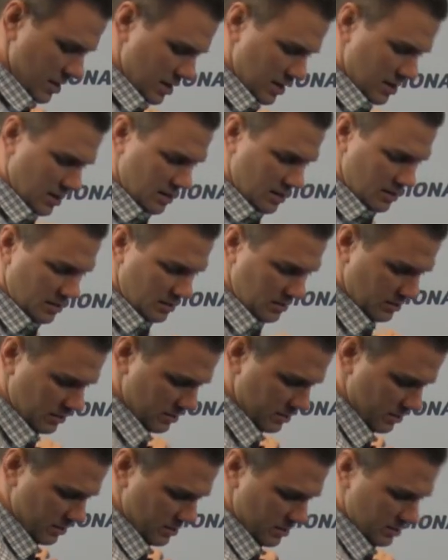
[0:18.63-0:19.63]
and
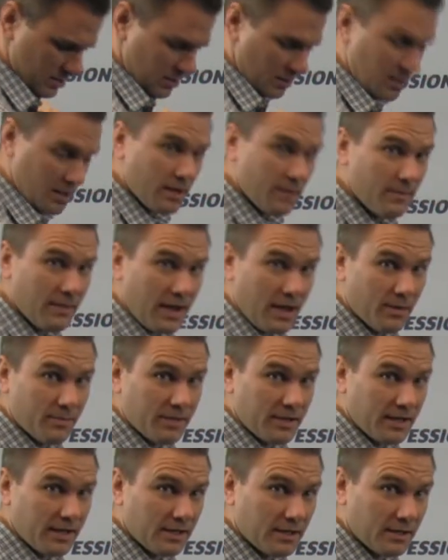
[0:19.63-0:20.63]

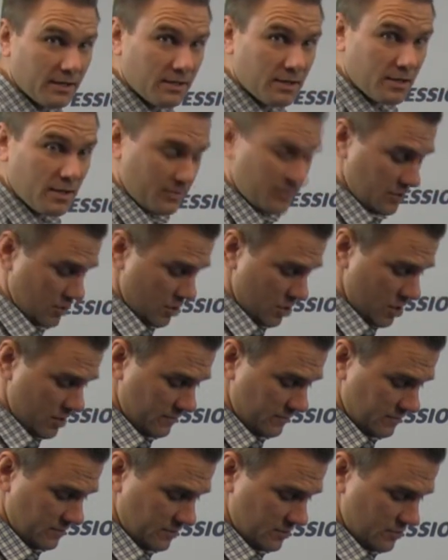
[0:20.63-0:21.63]
palpating coming
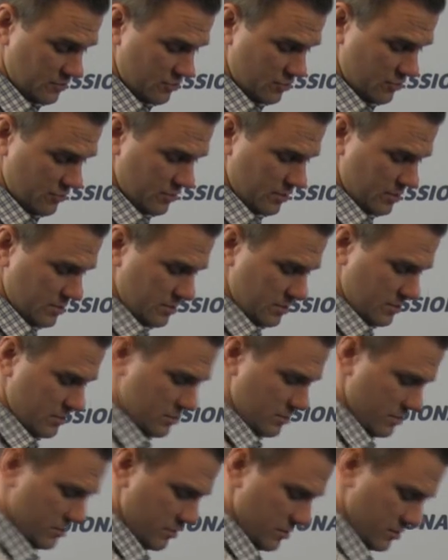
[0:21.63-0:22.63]
off the acromion
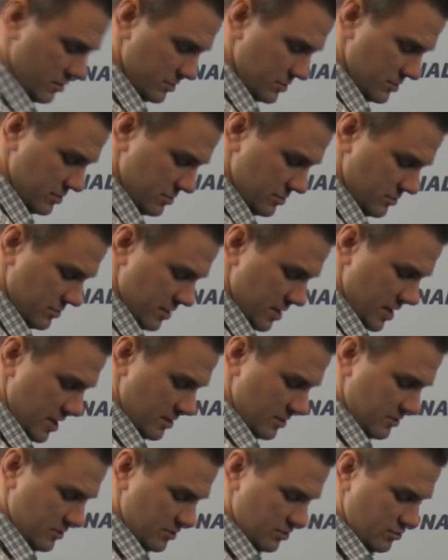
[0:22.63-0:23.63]
onto the
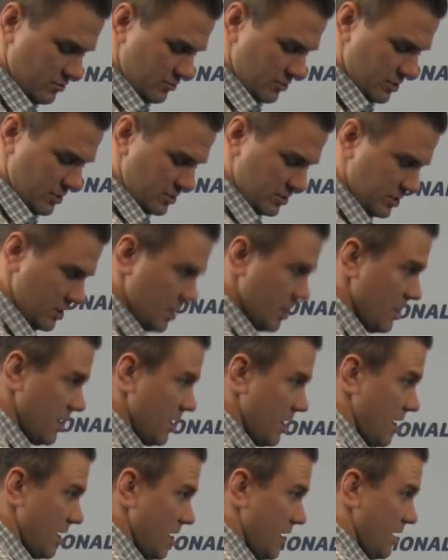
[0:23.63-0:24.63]
head of the humerus.
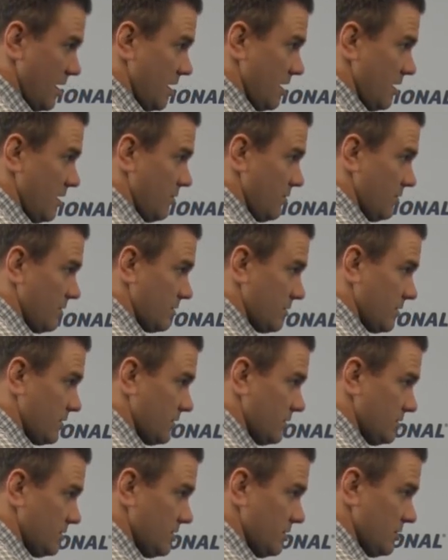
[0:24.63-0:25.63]
And what I'm
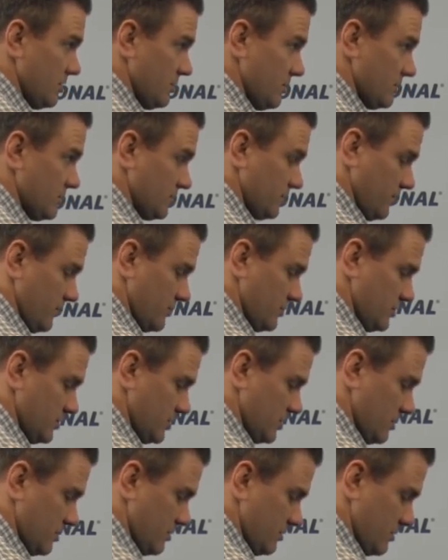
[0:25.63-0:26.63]
going to do is
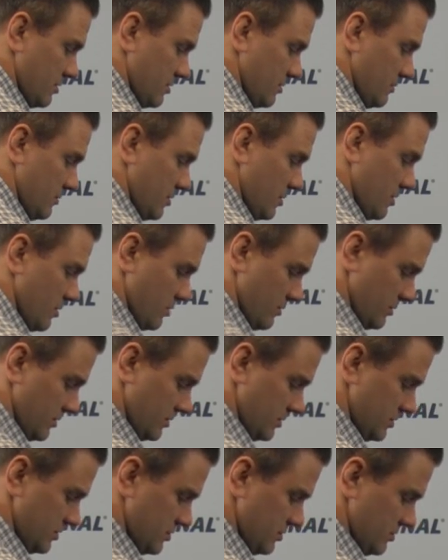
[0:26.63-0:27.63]
first I'm going to be
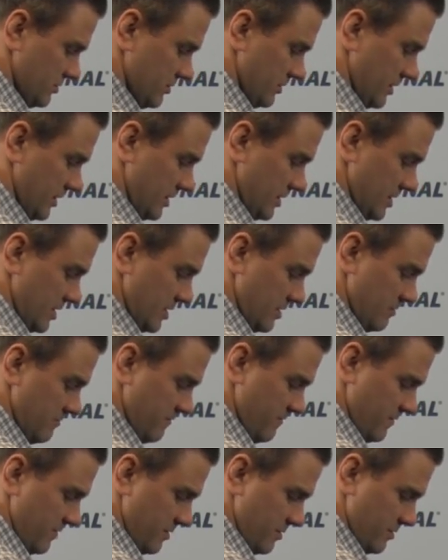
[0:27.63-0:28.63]
going to an
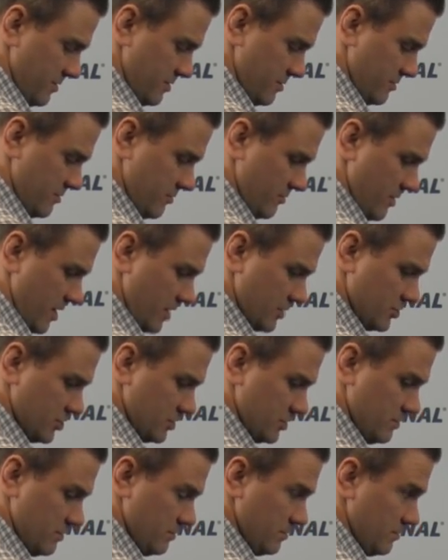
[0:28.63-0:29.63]
inferior
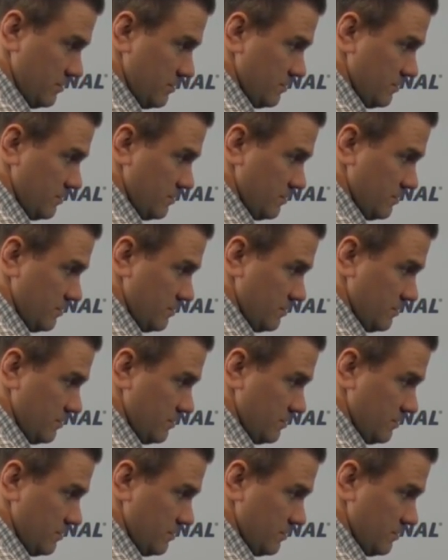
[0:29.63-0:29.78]
direction.